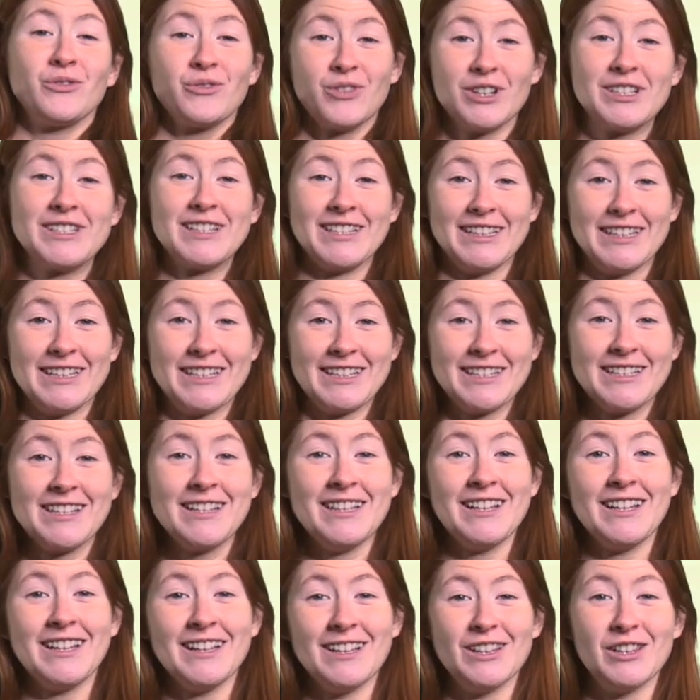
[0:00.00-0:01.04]
Recently,
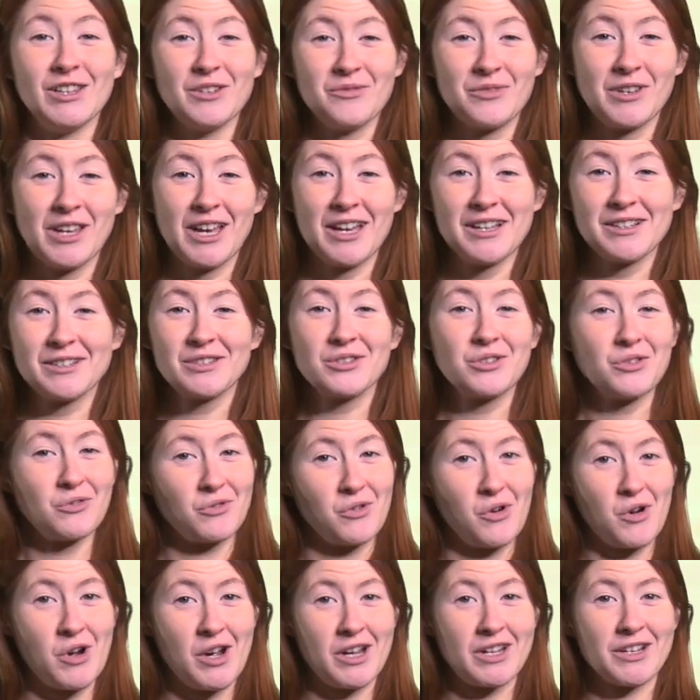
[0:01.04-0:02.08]
Olivier
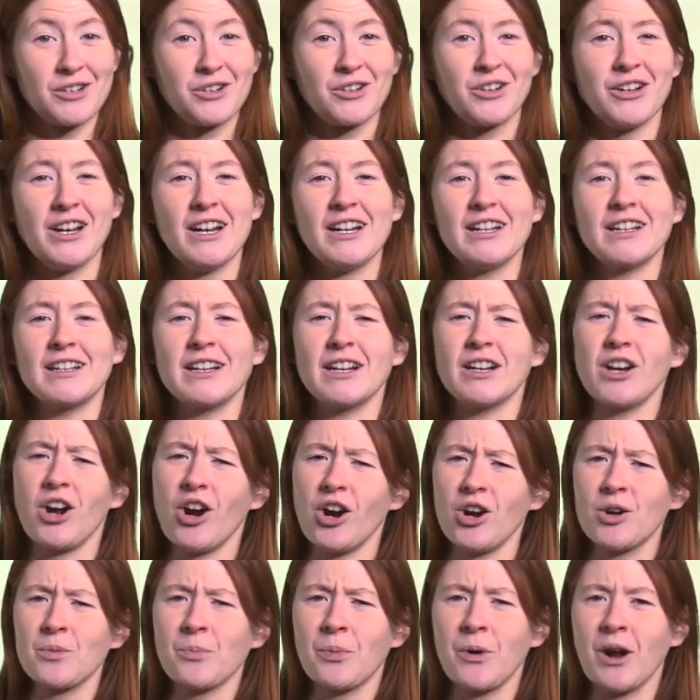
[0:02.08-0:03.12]
Soroy created an
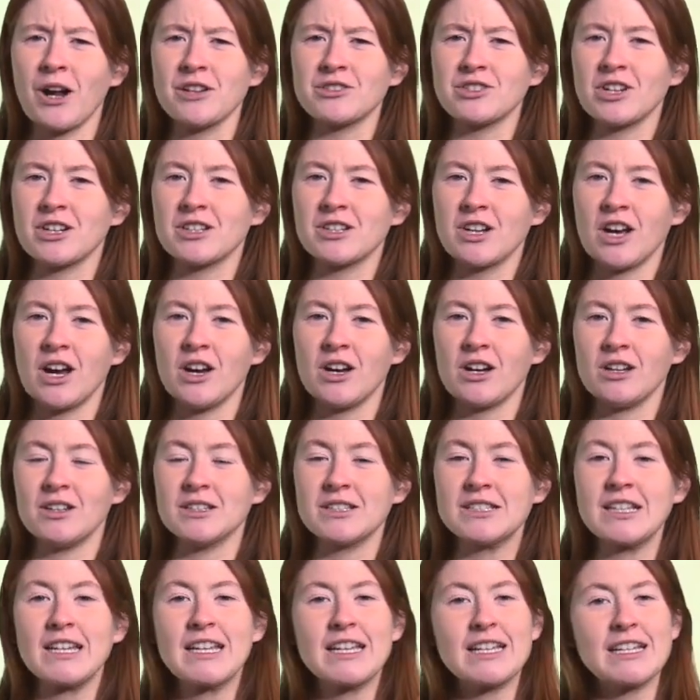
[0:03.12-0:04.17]
art project
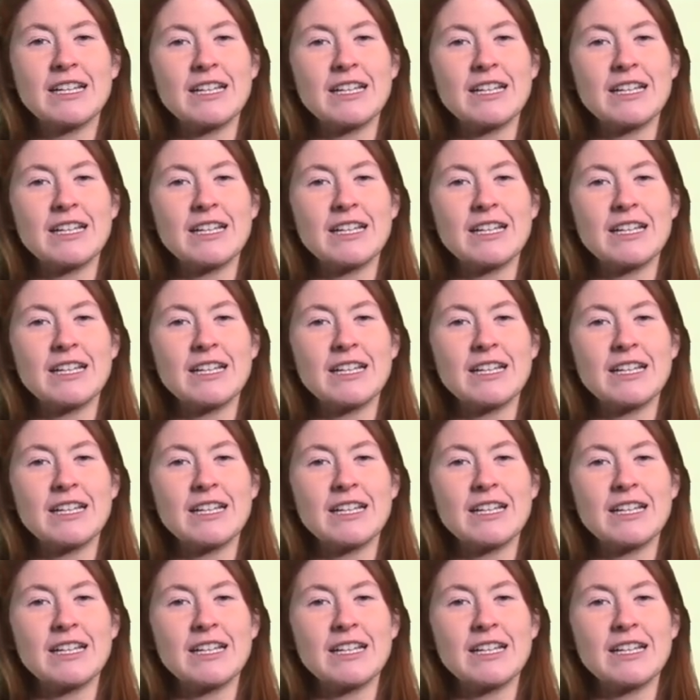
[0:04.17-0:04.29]
called